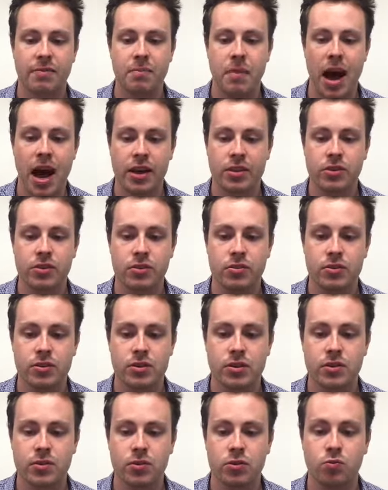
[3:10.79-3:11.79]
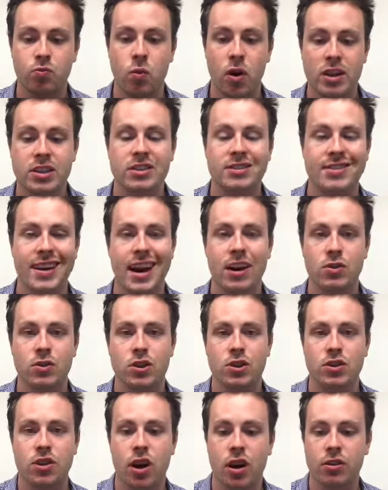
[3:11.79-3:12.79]
Matthews, Western
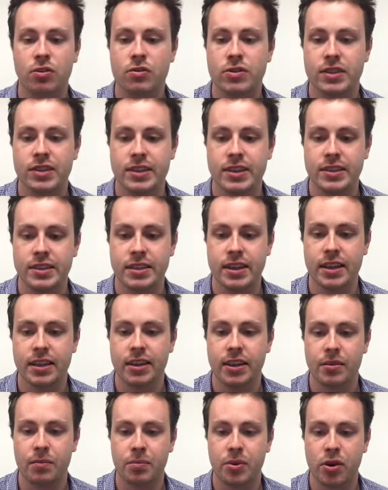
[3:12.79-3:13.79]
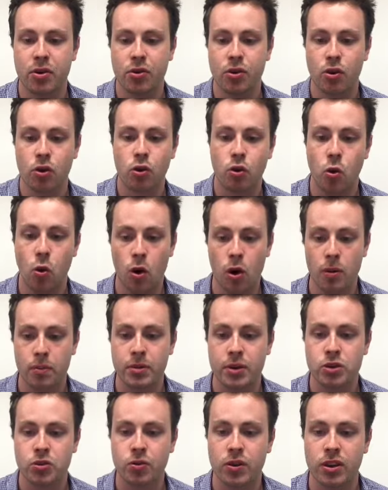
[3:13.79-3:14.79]
Aristocracies and the Imperial Court
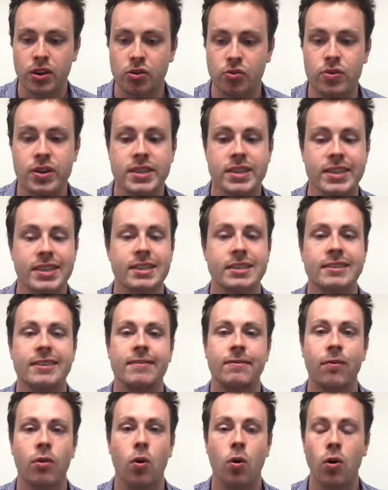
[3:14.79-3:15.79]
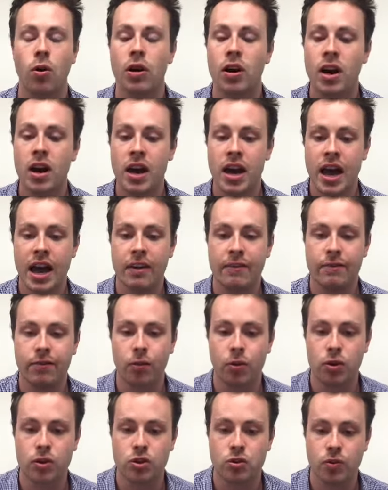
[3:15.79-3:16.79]
between 364 and
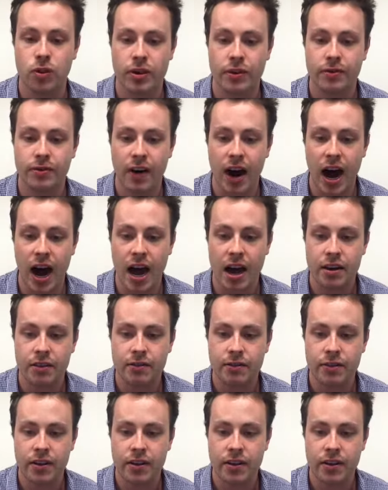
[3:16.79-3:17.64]
425,